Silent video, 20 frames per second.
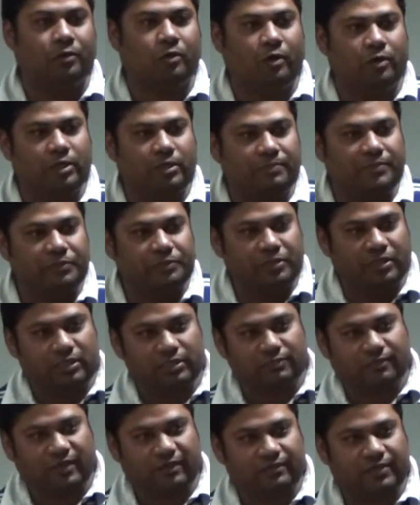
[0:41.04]
contribution
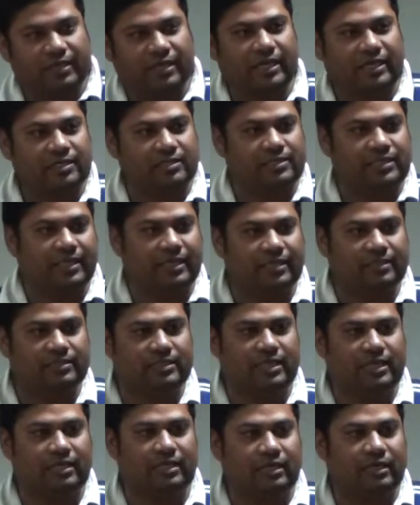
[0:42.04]
is one of the greatest
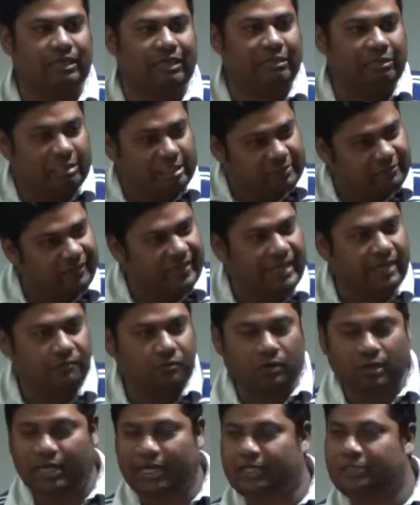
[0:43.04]
things, and in this way I
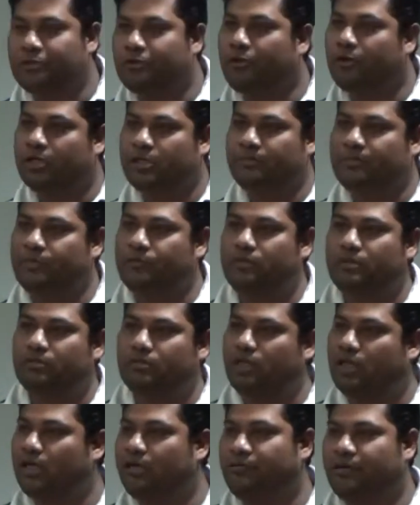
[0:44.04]
would like to contribute
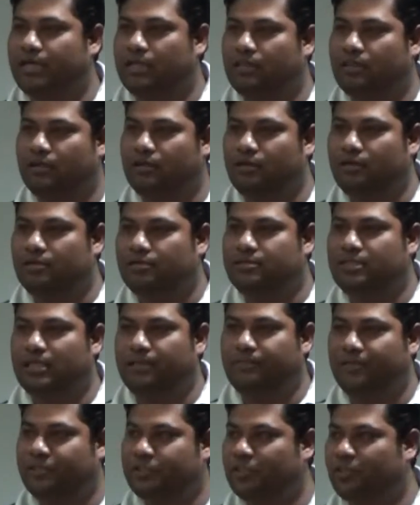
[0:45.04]
to the 100th
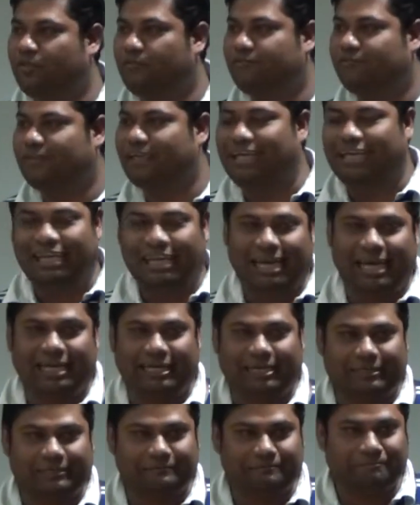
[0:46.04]
celebration of
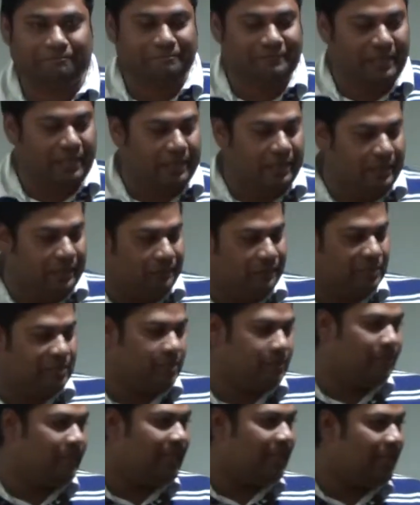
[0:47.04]
Elan, which
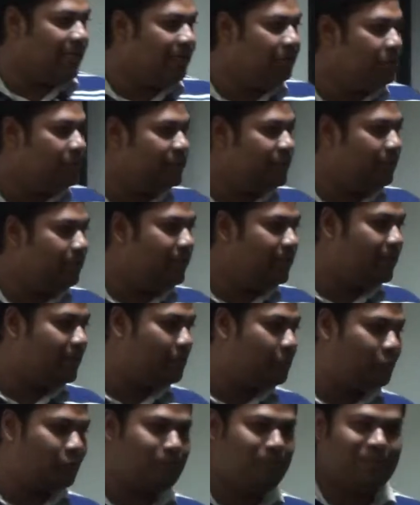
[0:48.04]
is my, I would say, Mother
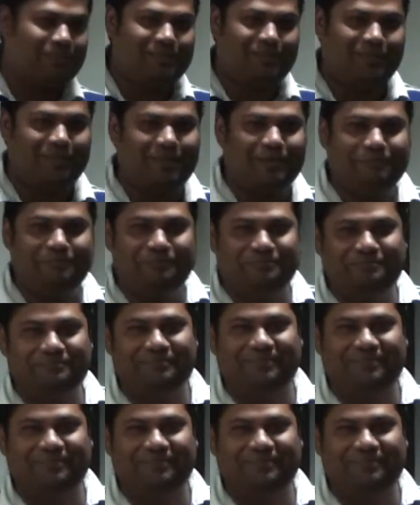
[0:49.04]
Toastmaster Club.